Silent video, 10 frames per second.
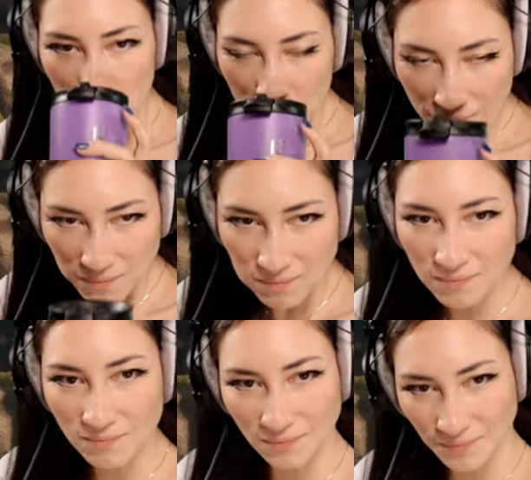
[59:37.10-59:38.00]

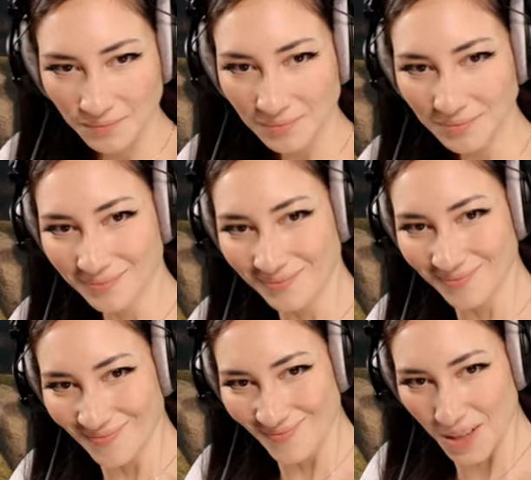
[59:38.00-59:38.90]
Mmm.
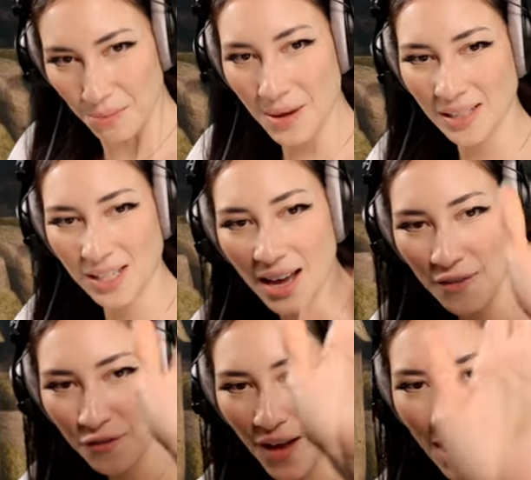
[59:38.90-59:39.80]
Mixin, high
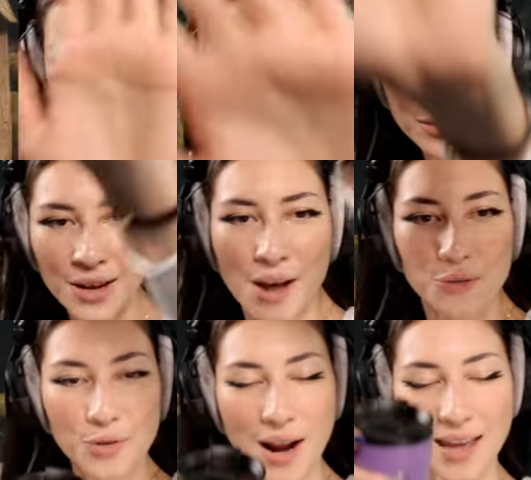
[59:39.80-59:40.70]
five. And
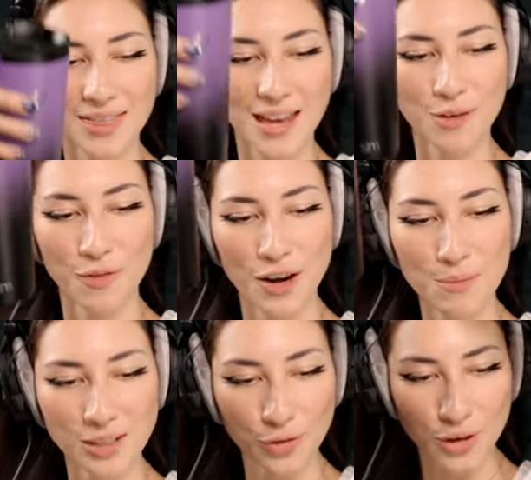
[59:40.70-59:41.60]
Ray, thank you very
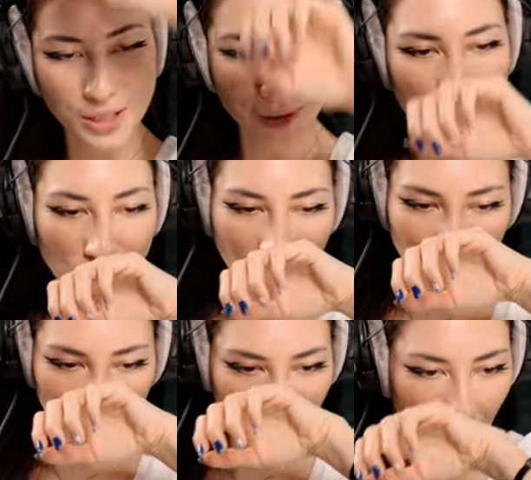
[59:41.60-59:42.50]
much for redeeming drink.
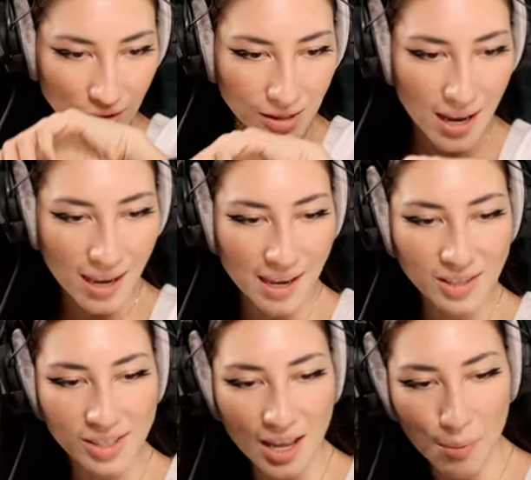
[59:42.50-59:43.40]
Everybody else take a
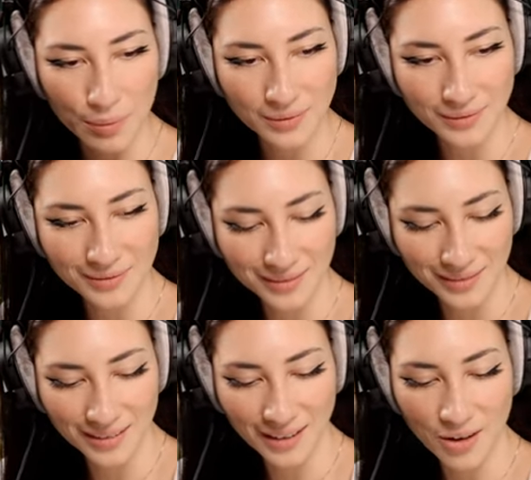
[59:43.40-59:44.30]
sip.
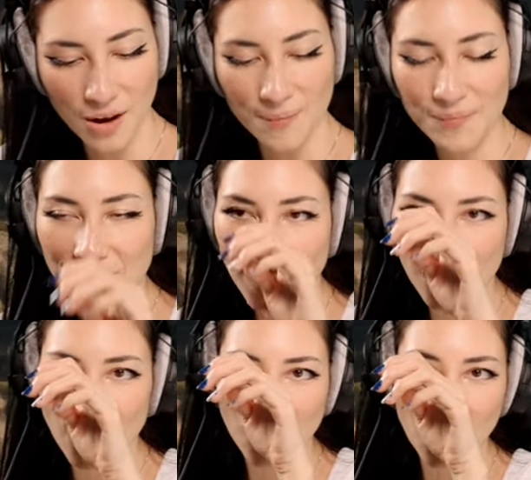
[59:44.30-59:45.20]
I got I
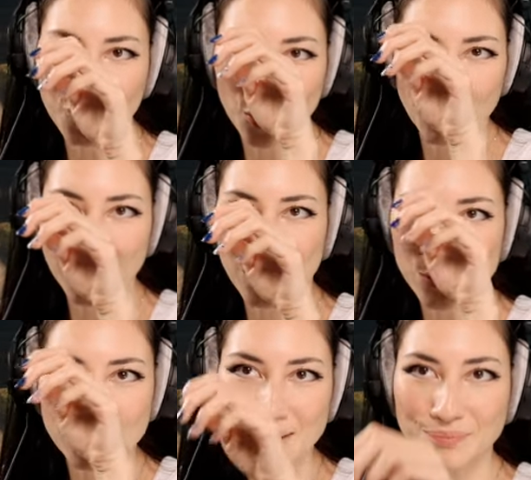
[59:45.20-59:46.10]
got coffee on my
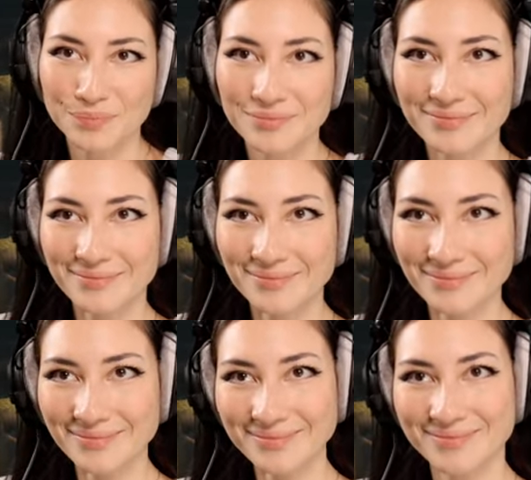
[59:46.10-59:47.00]
nose.
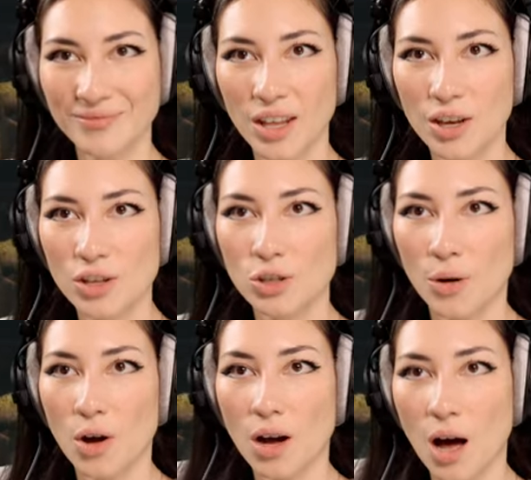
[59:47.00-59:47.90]
So I
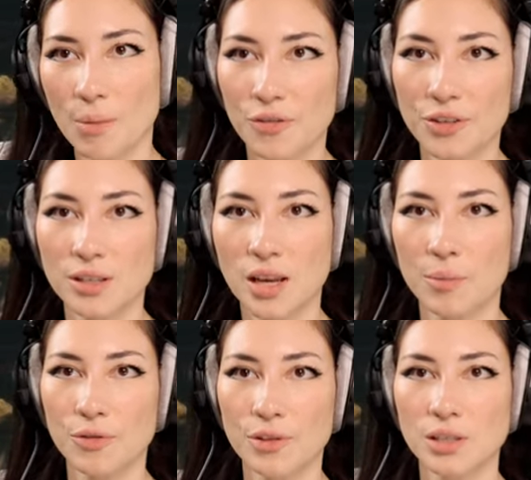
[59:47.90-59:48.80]
got karma for this game
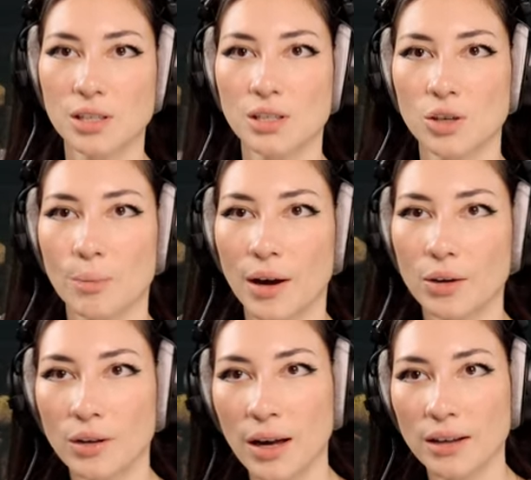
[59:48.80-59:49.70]
for teasing you about
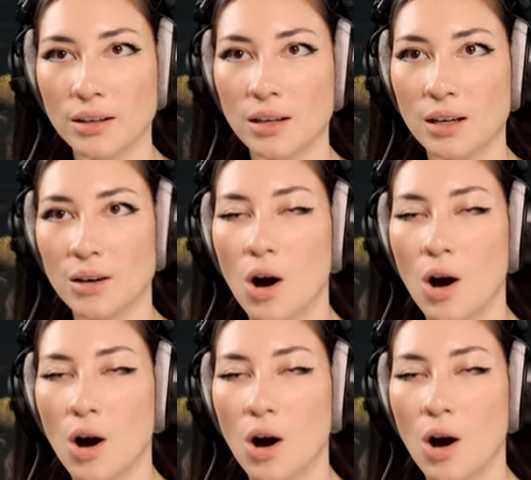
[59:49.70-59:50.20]
your hand hurting.